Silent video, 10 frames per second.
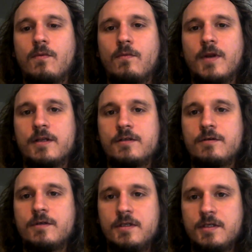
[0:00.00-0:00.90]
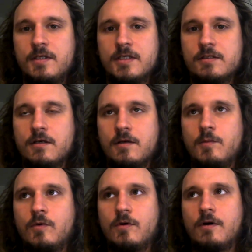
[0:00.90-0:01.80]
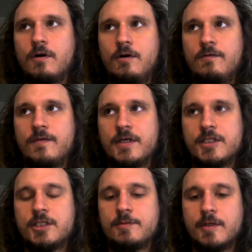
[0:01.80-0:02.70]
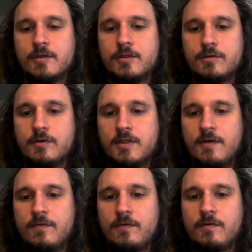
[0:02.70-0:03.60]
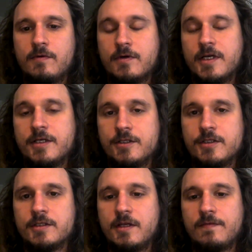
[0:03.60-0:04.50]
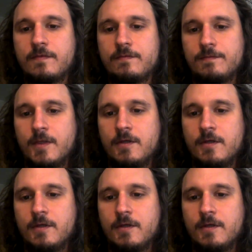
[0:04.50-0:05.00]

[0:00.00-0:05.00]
When I tune into this on more of a spiritual level or energy level,